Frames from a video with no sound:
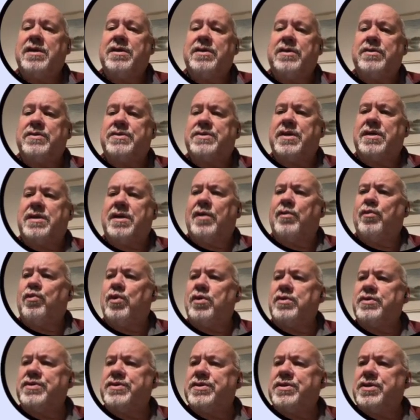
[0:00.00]
You say, I
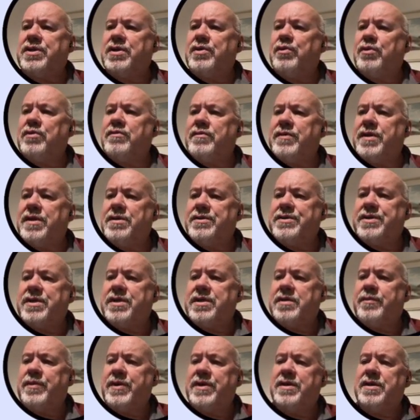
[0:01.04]
want to know what real
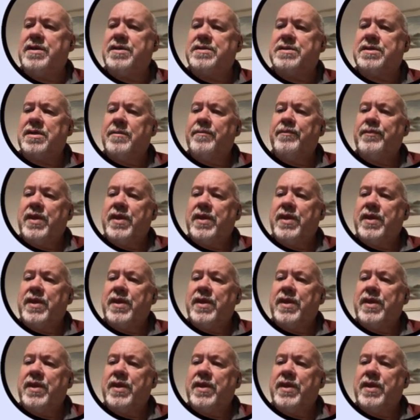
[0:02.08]
GDP is.